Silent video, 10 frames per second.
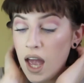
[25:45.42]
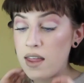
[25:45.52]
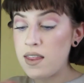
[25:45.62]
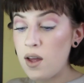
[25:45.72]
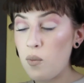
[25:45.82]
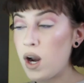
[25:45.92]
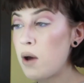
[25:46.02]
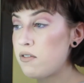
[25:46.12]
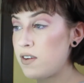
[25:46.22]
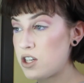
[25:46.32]
And then what I
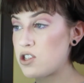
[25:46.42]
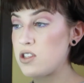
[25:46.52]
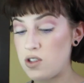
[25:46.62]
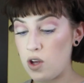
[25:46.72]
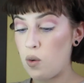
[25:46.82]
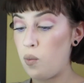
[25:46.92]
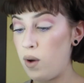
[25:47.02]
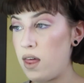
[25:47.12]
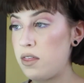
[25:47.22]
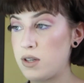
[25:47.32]
would finish this look with,